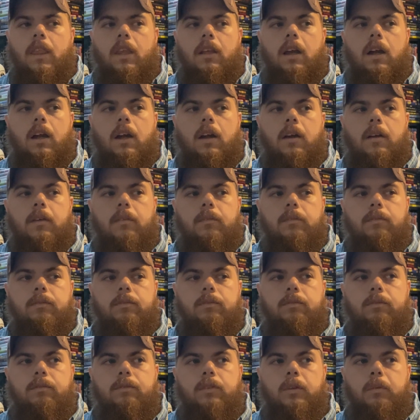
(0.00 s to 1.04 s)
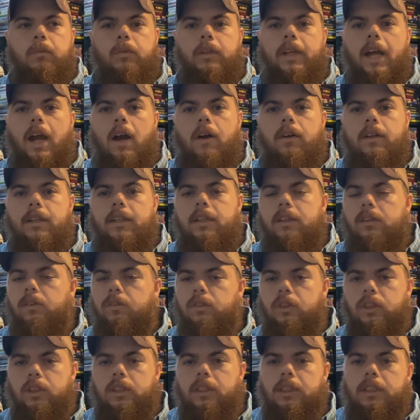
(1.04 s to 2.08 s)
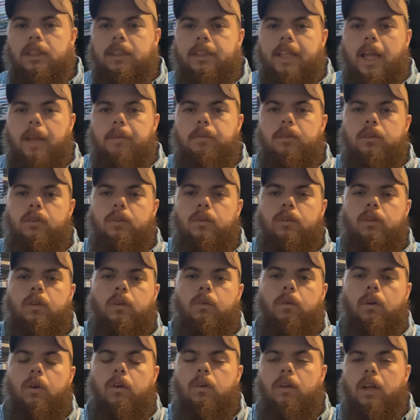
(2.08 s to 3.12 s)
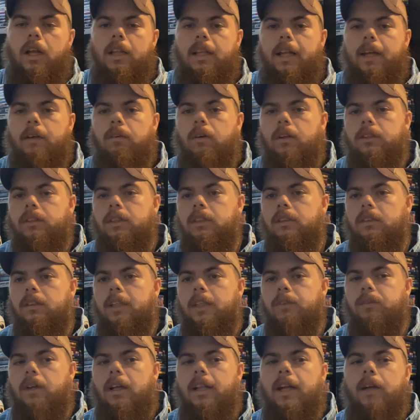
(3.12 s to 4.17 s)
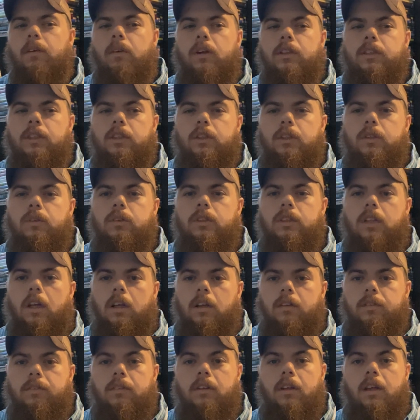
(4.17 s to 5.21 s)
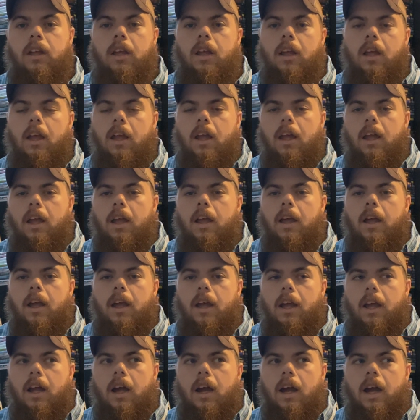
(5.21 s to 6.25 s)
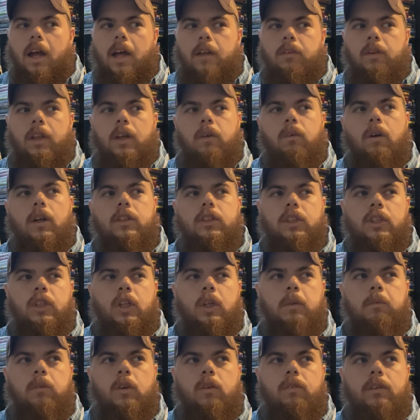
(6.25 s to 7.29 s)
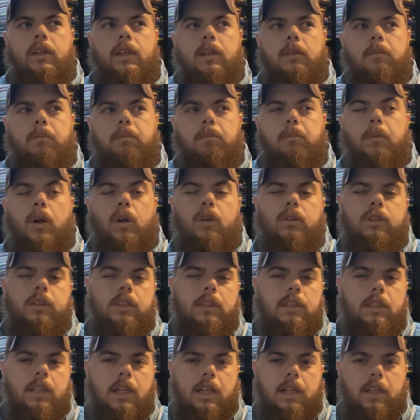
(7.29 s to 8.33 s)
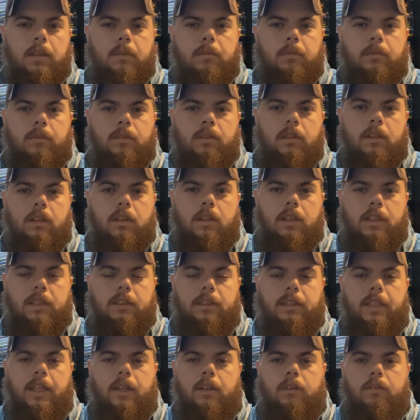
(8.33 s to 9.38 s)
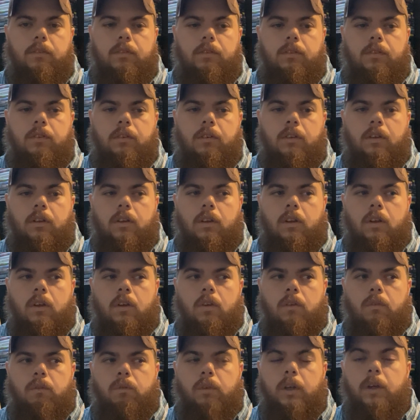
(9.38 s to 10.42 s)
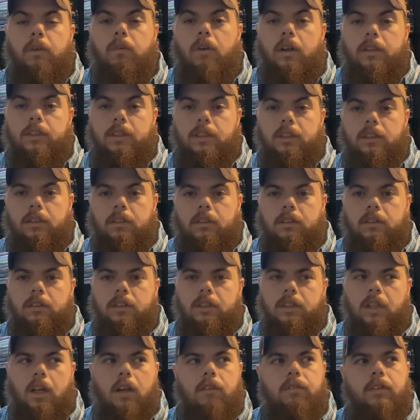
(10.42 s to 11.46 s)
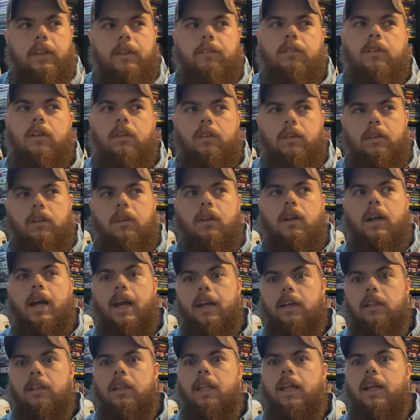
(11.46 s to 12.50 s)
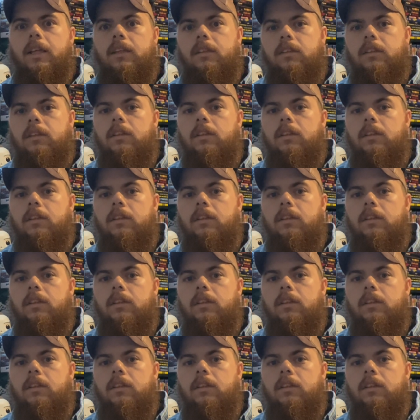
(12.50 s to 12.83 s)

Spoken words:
From reality, you just escape into a new world. I like watching, that's why I like watching new stuff. I'd rather watch a new movie most of the time instead of rewatching stuff, even though I collect.